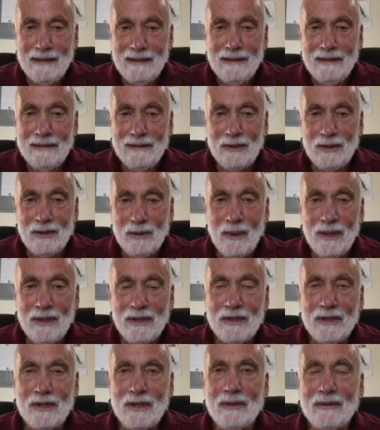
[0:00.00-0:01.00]

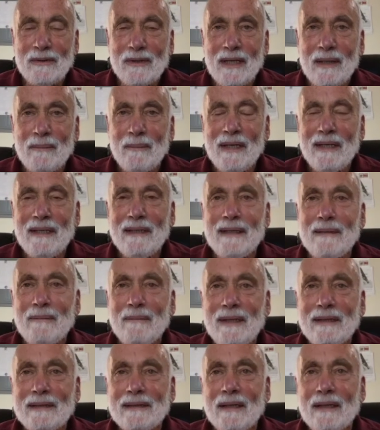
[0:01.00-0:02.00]
situation here that it
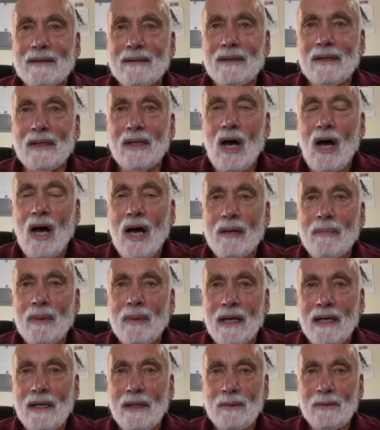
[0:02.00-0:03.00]
may sound a little odd, but
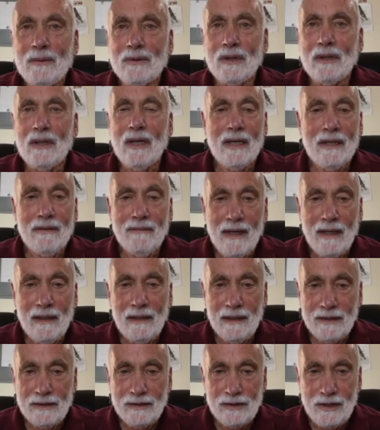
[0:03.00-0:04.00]
I use a lot of
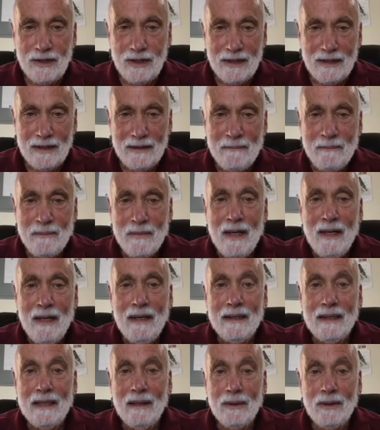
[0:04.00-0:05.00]
LSD.
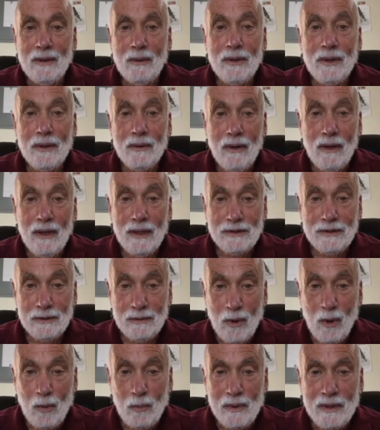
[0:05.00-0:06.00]
Now I know your eyes
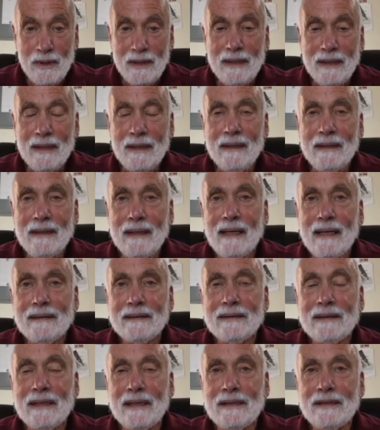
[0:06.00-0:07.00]
are opening, and that
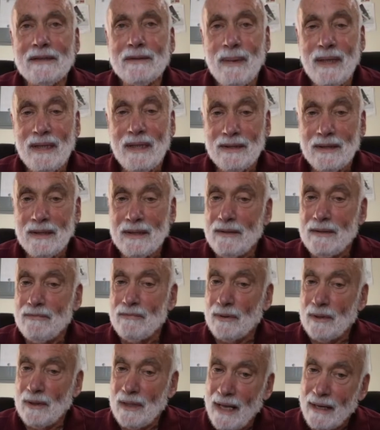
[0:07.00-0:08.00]
stands basically
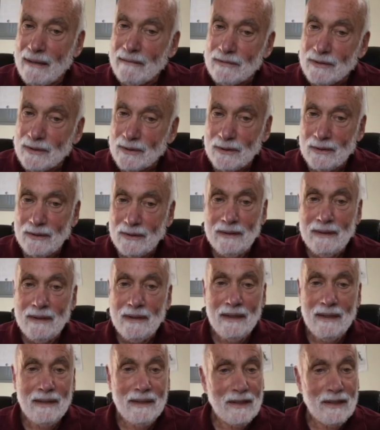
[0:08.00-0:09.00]
for laughter,
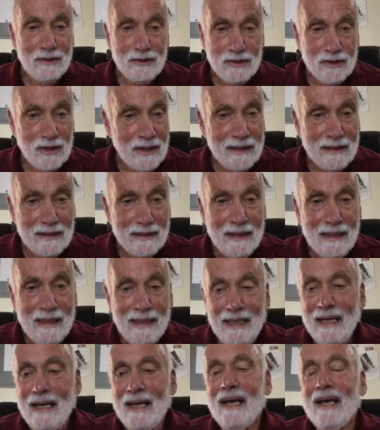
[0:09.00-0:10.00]
and I sing
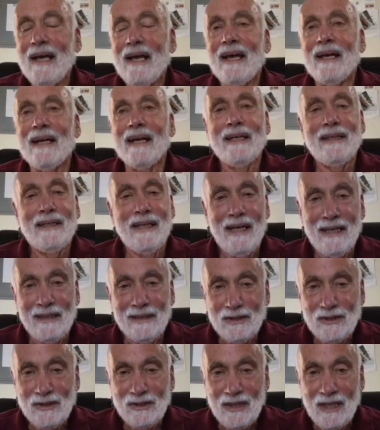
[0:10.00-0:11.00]
and I
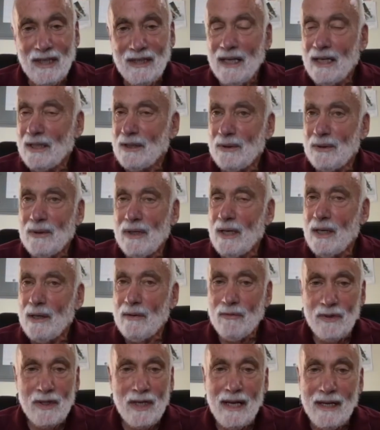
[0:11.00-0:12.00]
dance, and I do that
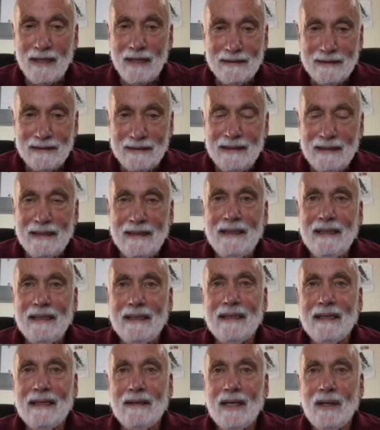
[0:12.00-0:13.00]
every day.
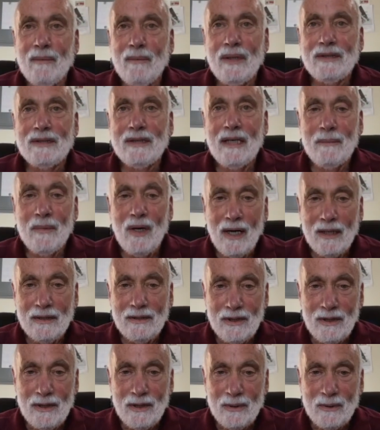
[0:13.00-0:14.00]
Now that may seem odd
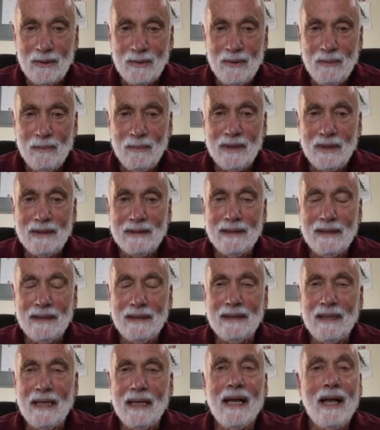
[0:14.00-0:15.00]
to you, but
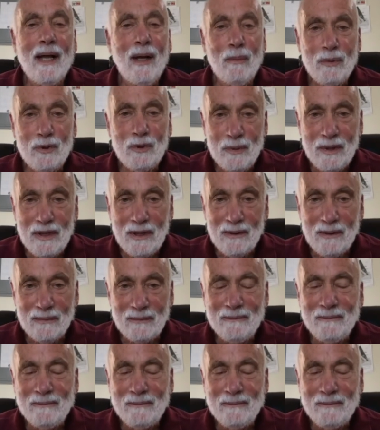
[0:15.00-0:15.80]
it helps me go.